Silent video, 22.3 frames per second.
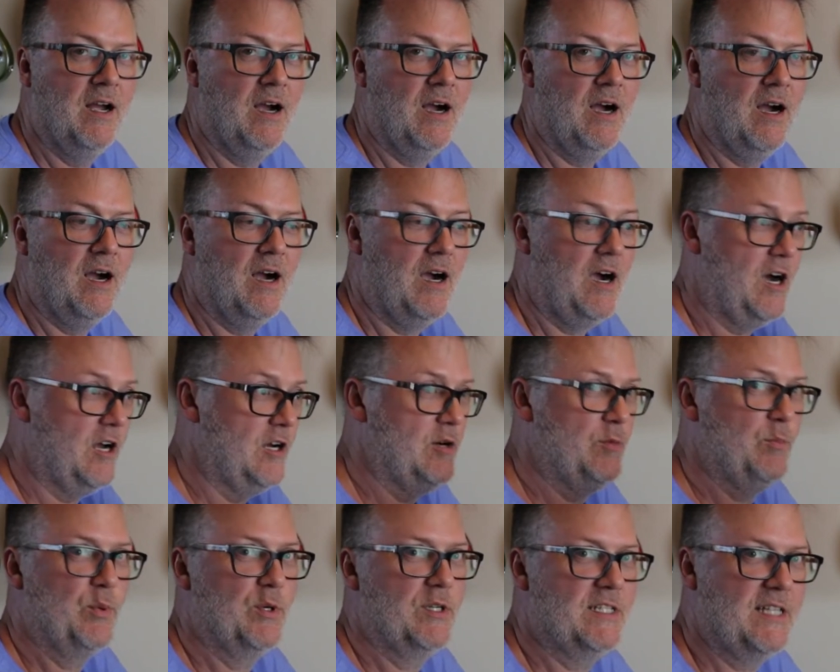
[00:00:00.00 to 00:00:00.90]

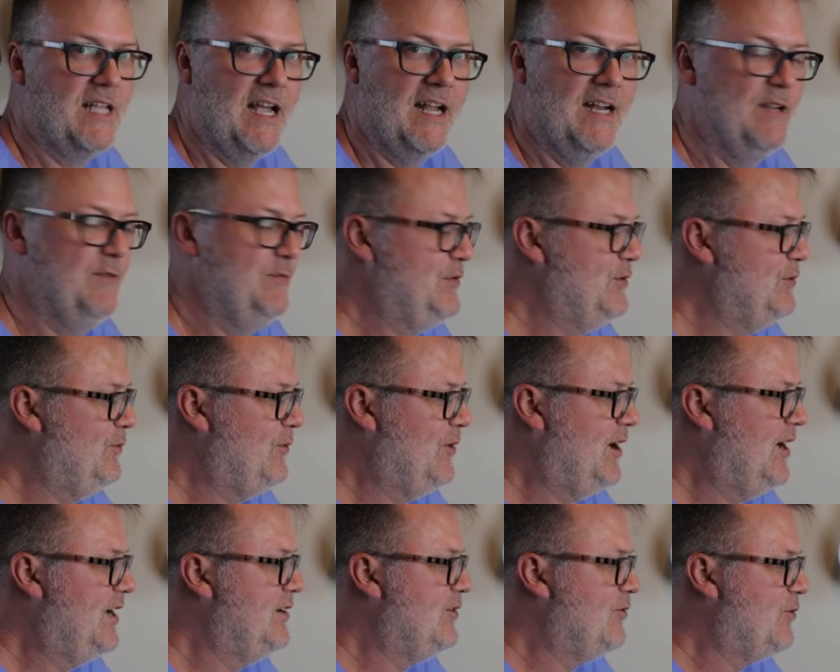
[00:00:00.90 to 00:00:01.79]
100% if you
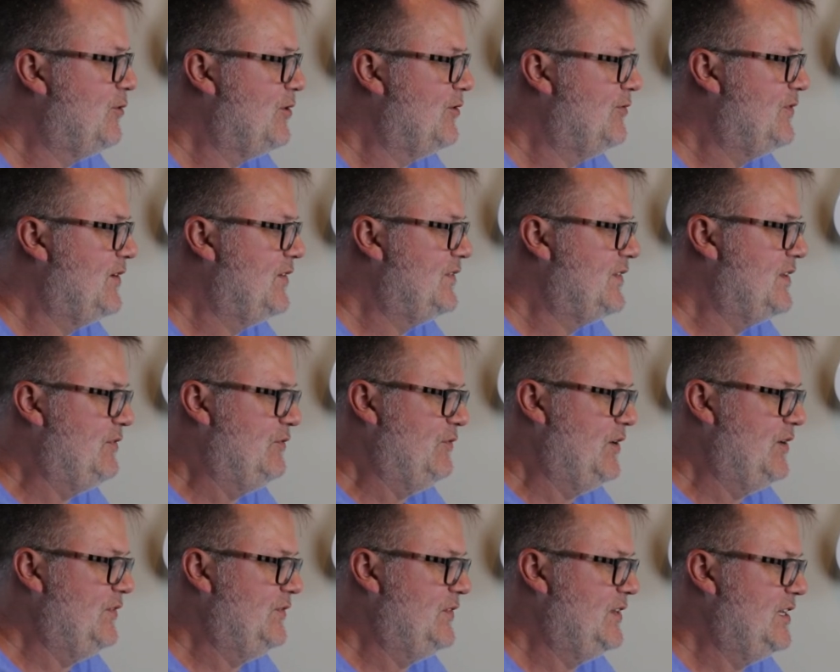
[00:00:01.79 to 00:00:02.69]
want, or
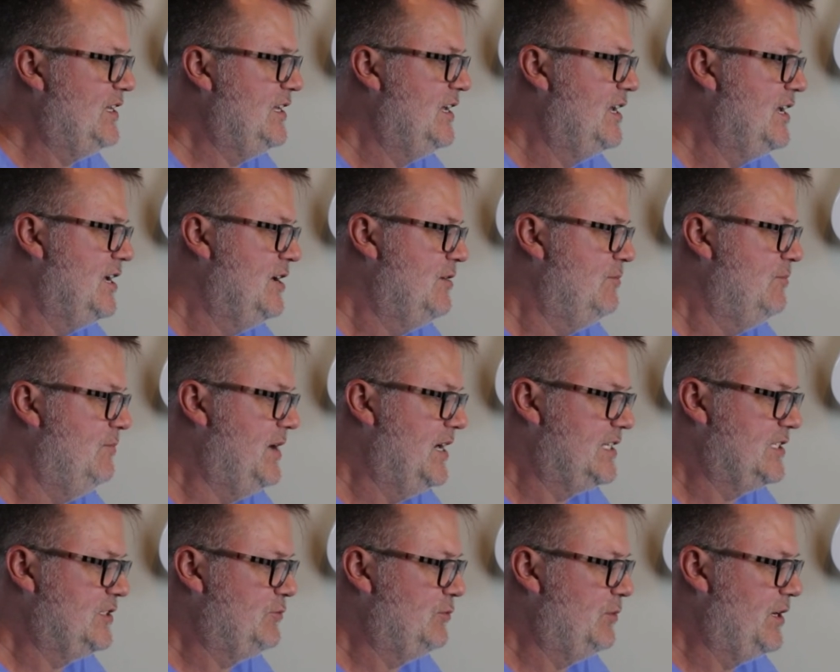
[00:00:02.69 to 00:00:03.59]
50/50
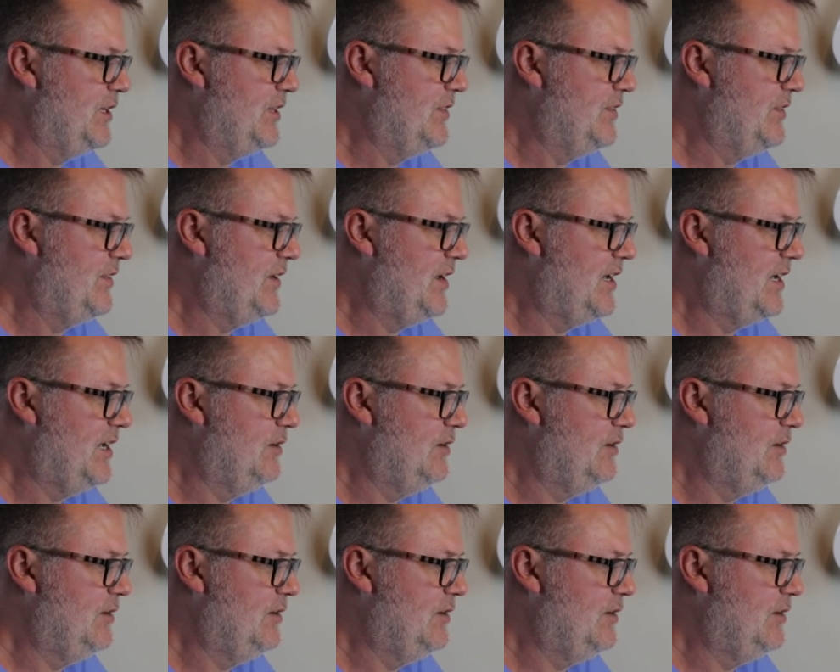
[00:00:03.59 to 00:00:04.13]
mixed with